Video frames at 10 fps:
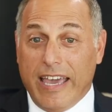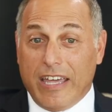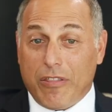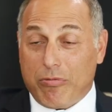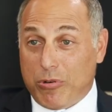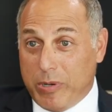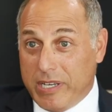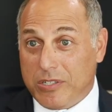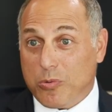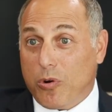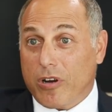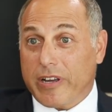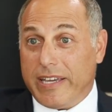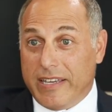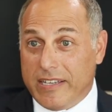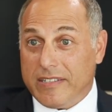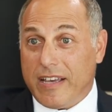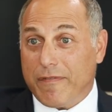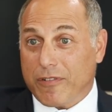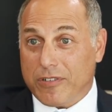And through his work and his
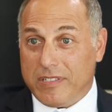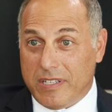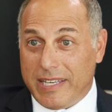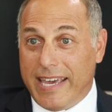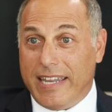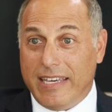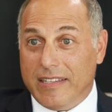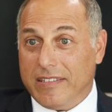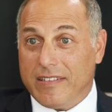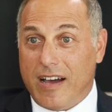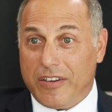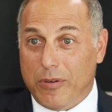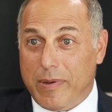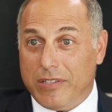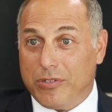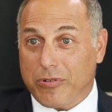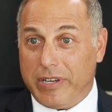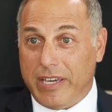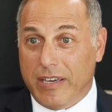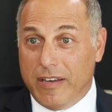efforts in getting this
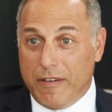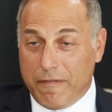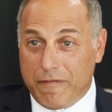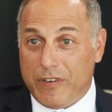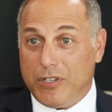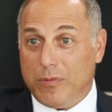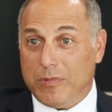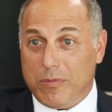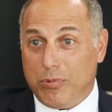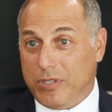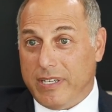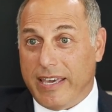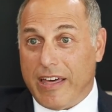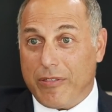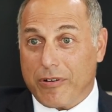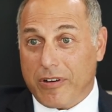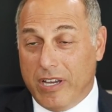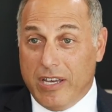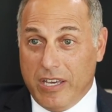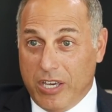documentary filmed and put together,
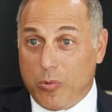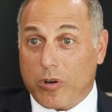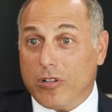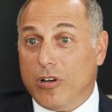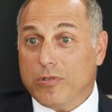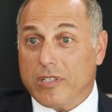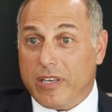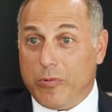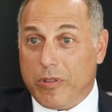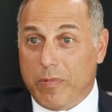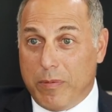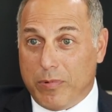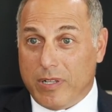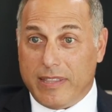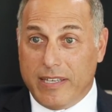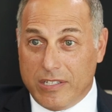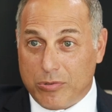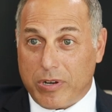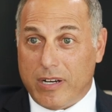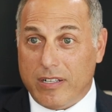he worked closely with people at the
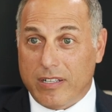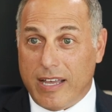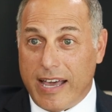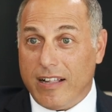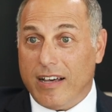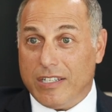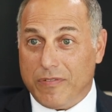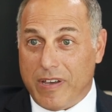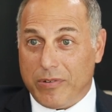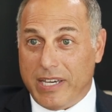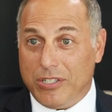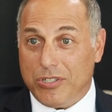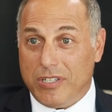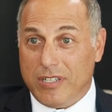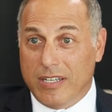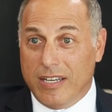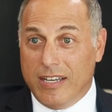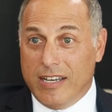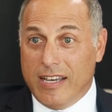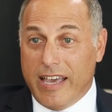Israel Allies Foundation.
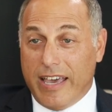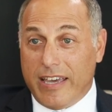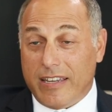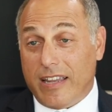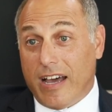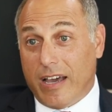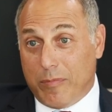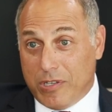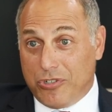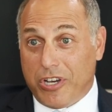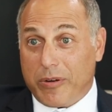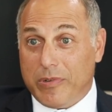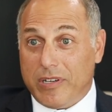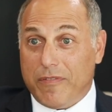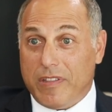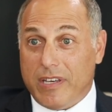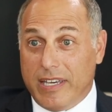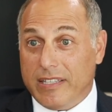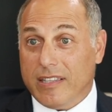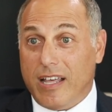And I'm the chairman of the
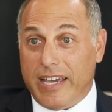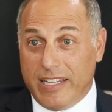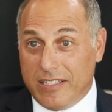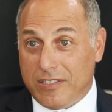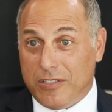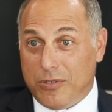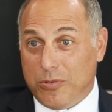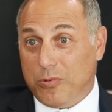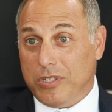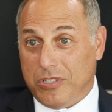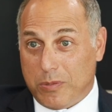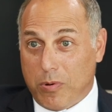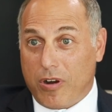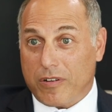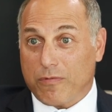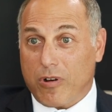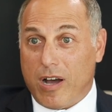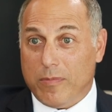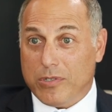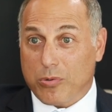Hidden Light Institute, which is part of
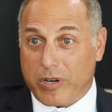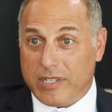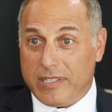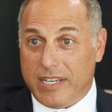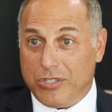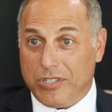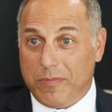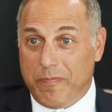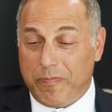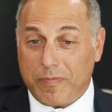Rob's organization.